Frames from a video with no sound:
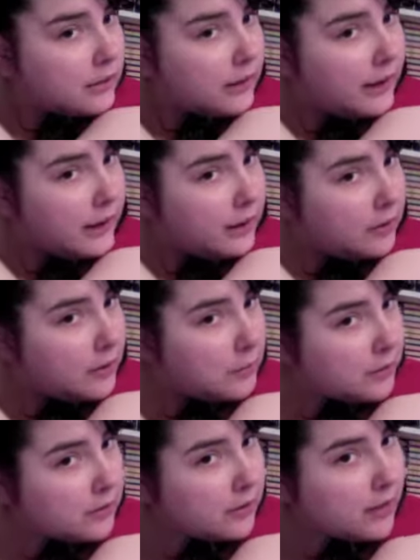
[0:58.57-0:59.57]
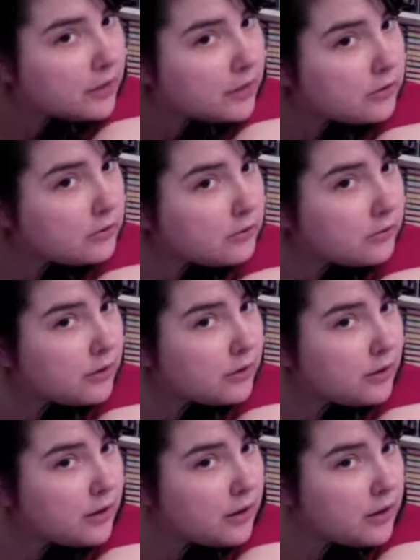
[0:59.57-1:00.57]
The higher up on your head you
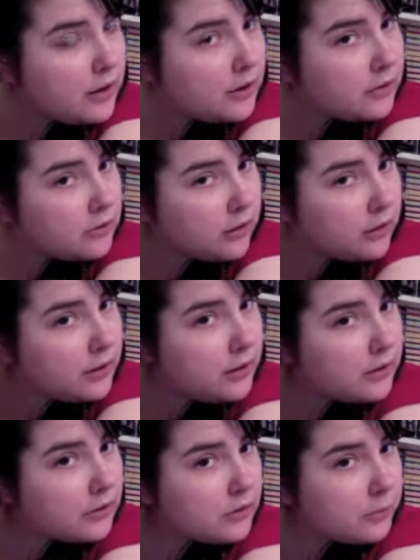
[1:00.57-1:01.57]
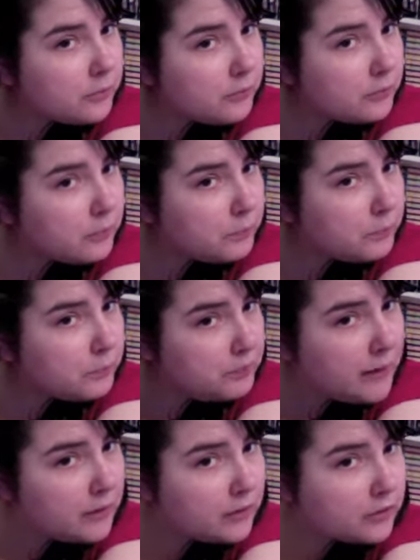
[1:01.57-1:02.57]
start it, the
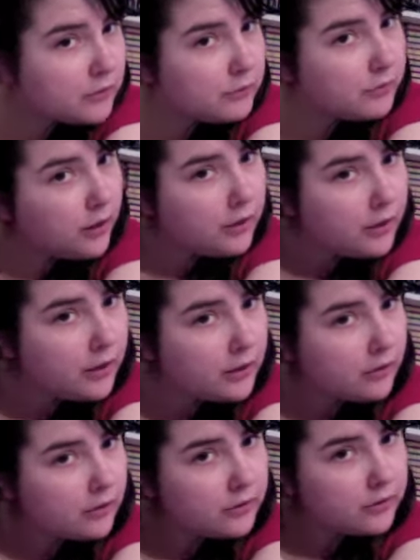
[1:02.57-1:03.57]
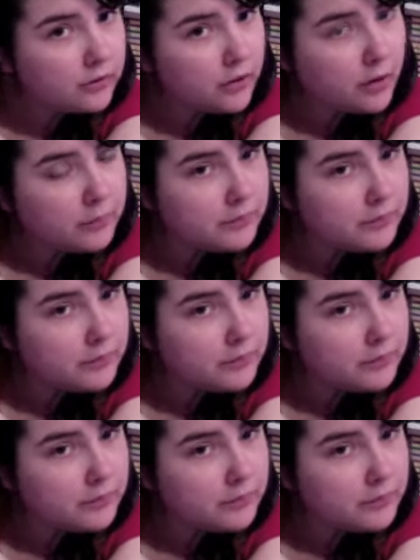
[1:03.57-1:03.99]
better it's going to fall across the top